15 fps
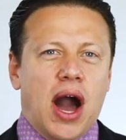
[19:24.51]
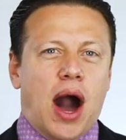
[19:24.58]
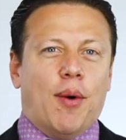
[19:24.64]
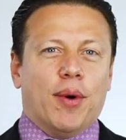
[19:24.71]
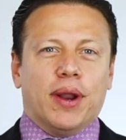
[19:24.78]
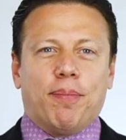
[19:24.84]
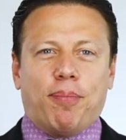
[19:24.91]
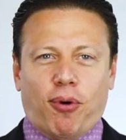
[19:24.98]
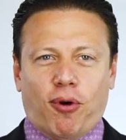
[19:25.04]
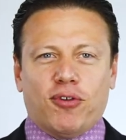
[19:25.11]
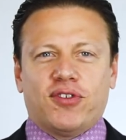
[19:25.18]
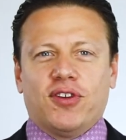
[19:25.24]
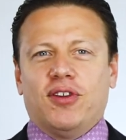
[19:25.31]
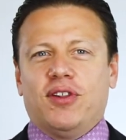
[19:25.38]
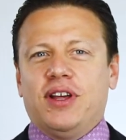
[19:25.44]
I want to
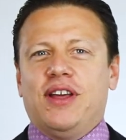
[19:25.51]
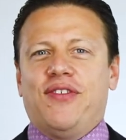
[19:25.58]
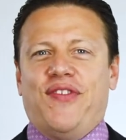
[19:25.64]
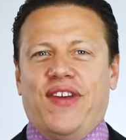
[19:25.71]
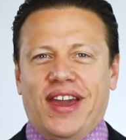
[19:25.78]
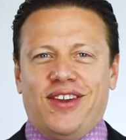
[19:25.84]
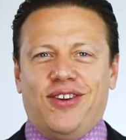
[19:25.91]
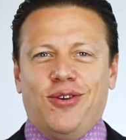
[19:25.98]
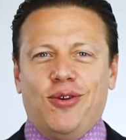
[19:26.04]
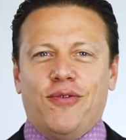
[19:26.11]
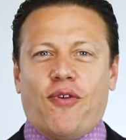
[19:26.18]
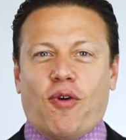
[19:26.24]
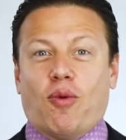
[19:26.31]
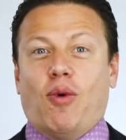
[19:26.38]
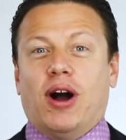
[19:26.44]
personally thank you
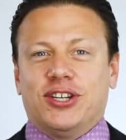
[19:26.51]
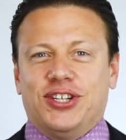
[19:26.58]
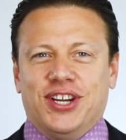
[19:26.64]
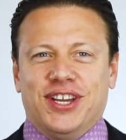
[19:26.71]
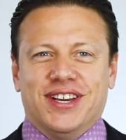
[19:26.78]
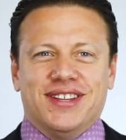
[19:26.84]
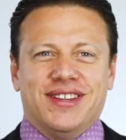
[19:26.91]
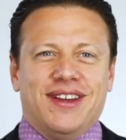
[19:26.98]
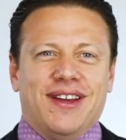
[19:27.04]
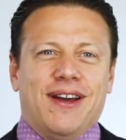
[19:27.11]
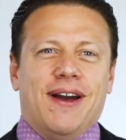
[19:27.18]
for watching it.